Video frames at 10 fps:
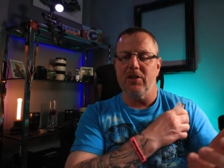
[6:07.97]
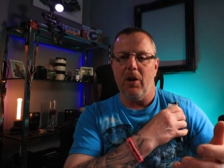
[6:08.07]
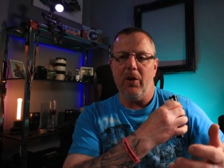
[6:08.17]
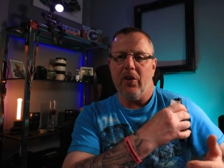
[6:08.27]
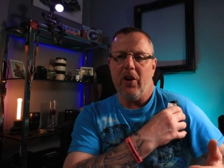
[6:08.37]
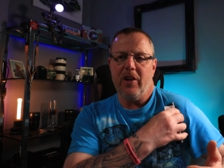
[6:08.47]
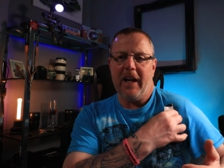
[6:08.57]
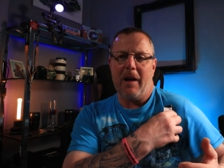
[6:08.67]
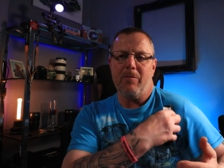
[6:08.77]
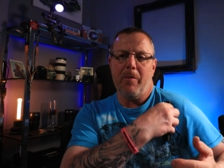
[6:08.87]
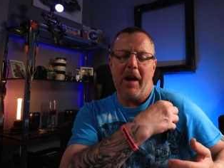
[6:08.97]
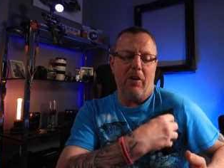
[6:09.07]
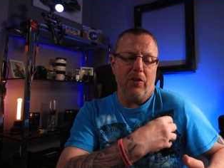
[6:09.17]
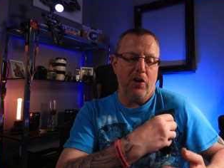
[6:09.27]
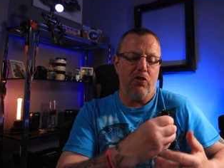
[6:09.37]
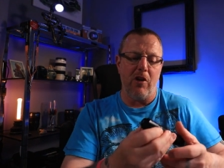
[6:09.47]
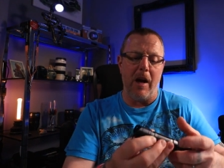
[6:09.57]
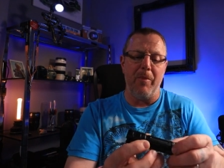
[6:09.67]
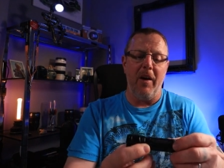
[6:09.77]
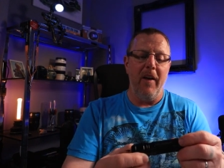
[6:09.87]
You know, got it on your camera bag, on your
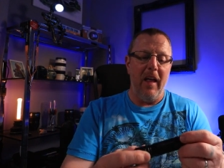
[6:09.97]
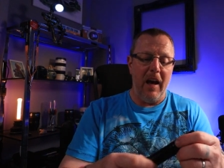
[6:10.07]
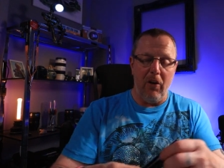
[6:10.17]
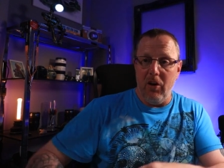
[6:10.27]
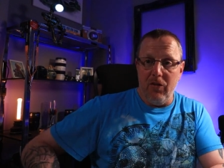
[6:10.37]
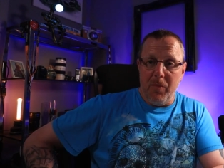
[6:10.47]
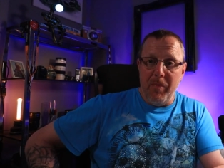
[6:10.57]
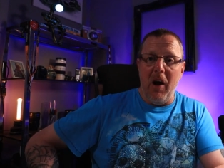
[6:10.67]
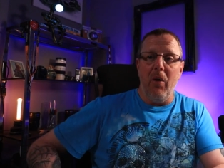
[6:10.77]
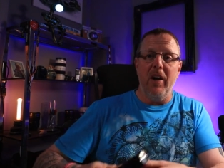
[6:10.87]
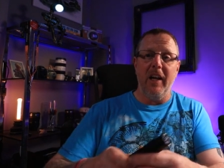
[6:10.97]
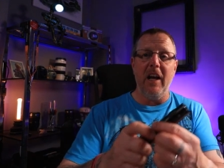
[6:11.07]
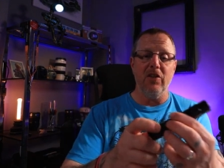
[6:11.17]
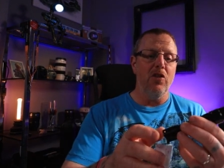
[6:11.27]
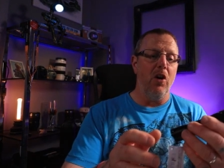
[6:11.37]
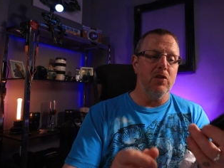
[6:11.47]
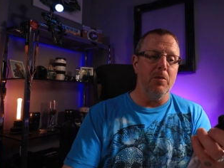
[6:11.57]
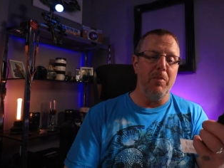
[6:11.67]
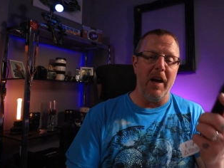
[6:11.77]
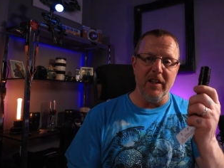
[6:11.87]
strap, or on your belt, and it gets knocked
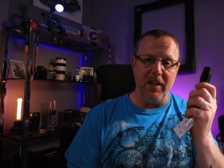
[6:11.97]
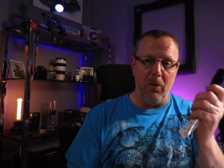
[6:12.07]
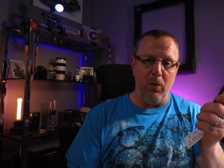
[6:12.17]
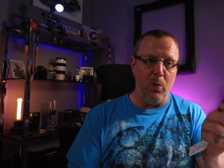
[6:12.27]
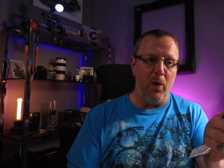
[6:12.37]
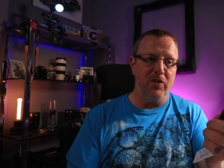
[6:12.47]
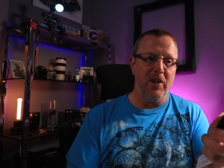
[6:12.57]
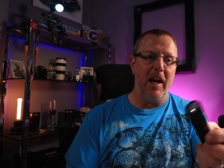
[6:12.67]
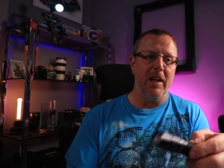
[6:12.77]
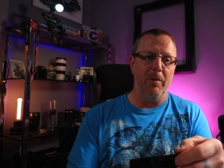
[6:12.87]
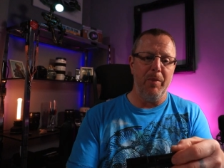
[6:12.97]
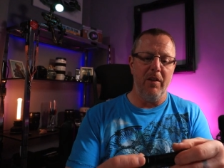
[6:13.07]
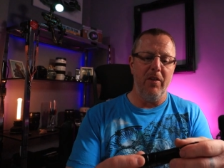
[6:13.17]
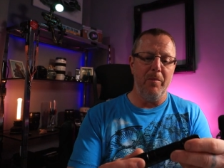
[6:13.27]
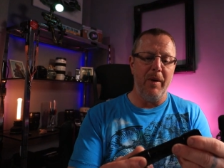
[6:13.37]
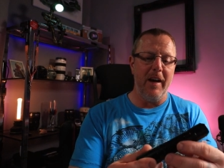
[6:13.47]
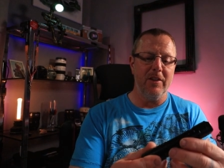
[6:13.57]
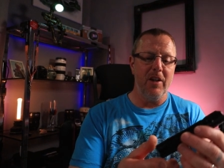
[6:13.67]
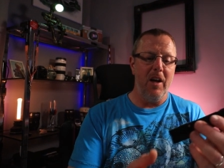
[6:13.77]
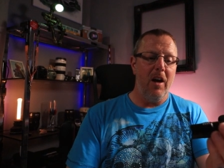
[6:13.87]
and banged, it will withstand a bit of
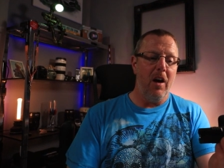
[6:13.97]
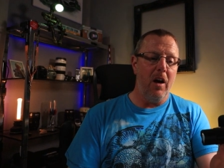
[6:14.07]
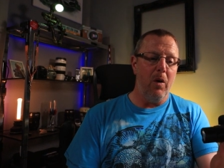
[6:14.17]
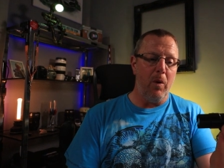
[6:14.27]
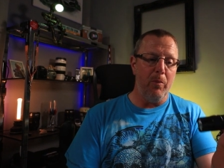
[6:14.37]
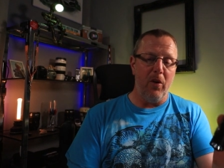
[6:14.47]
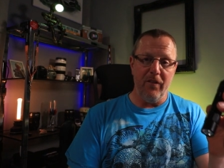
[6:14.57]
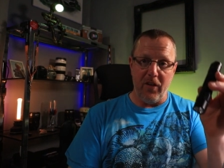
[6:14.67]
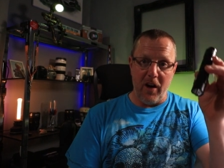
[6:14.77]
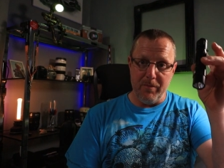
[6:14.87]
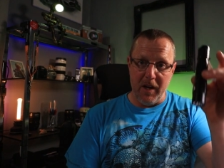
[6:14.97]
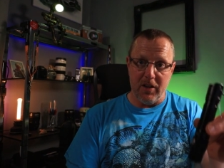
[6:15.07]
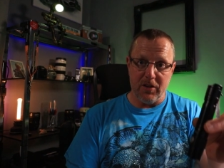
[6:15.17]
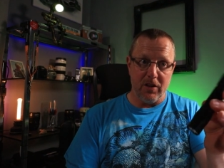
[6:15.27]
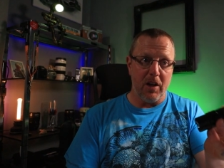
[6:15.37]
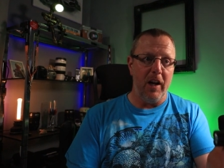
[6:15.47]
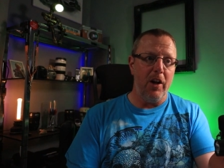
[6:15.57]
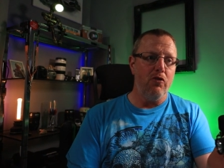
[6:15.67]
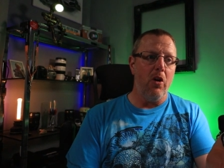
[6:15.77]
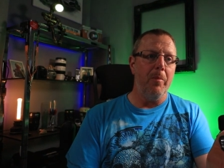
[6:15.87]
impact. Um, one point five meters is a
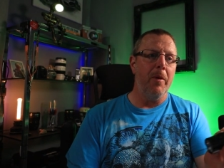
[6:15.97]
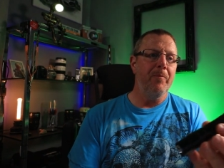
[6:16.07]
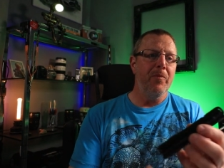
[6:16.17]
clear drop.